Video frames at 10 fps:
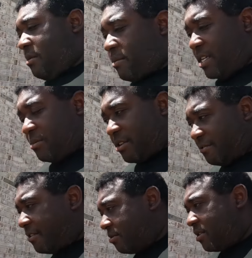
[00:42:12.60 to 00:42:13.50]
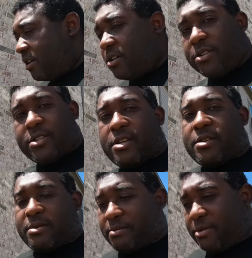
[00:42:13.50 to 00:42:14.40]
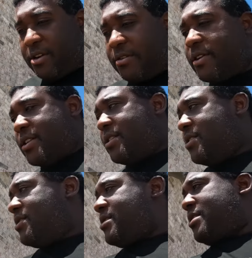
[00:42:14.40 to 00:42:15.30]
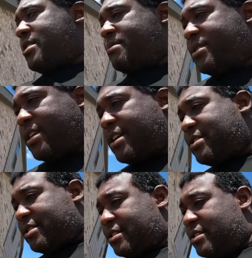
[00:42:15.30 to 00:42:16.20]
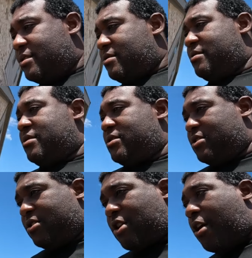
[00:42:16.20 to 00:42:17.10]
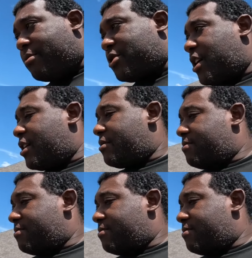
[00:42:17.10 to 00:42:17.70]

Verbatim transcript: Make some other phone calls. But alright, let me take care of this garbage can.